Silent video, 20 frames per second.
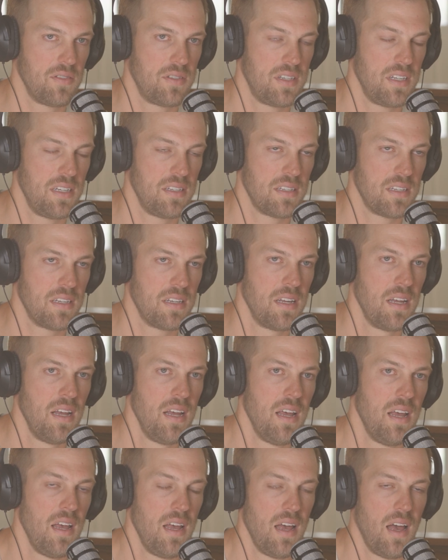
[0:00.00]
season,
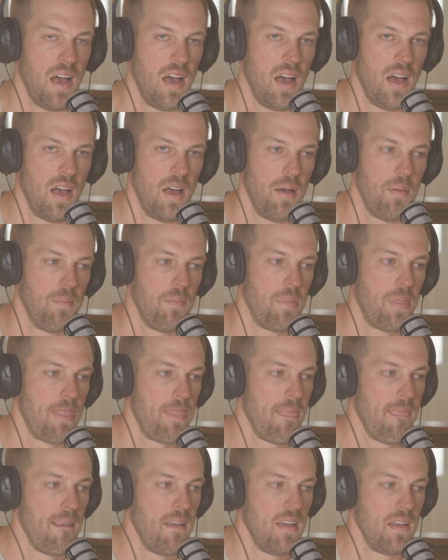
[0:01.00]

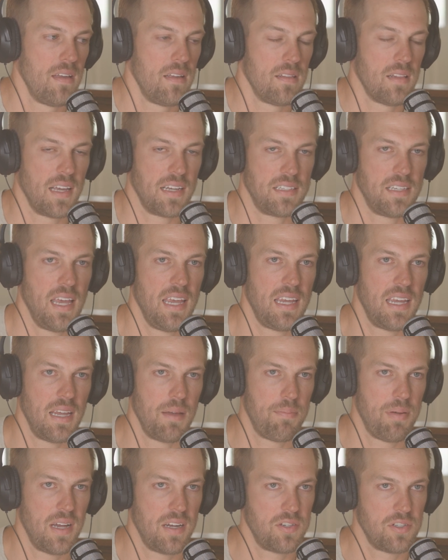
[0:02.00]
like taking a
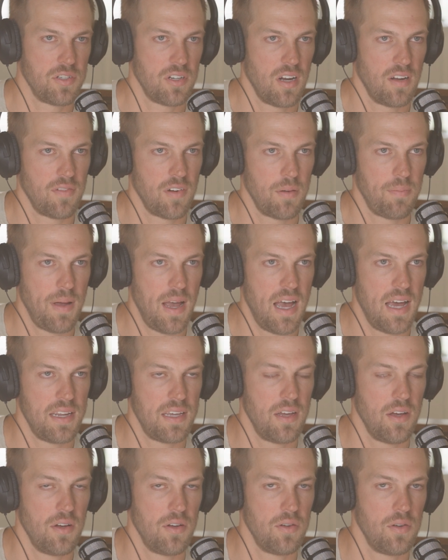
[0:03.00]
picture of our
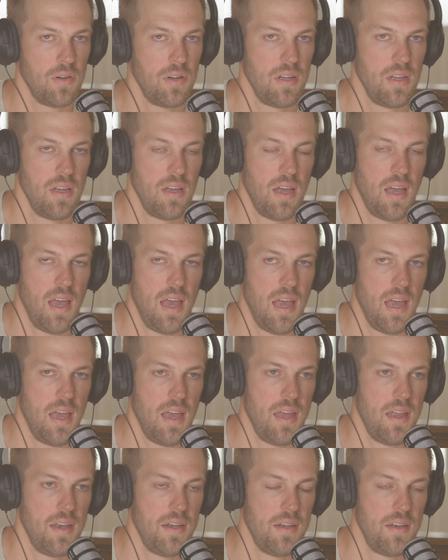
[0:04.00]
patio
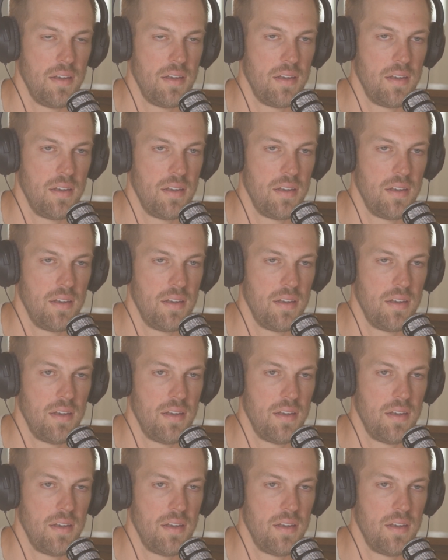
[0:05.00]
and